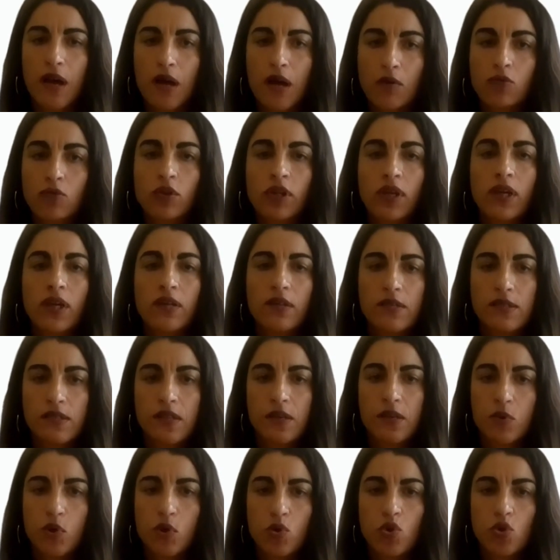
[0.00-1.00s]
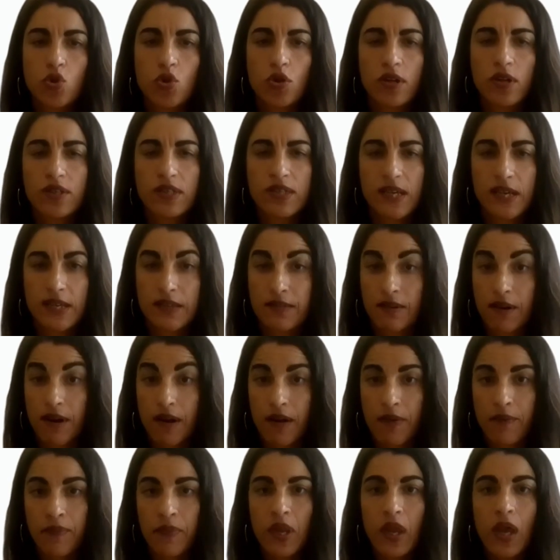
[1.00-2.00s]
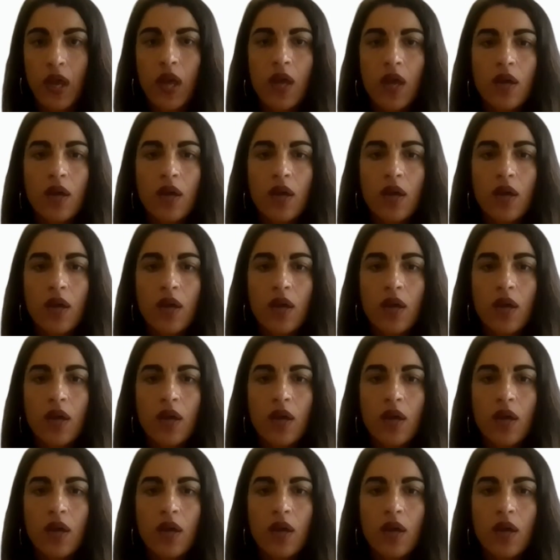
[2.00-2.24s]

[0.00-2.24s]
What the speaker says: counting, distribution, etc.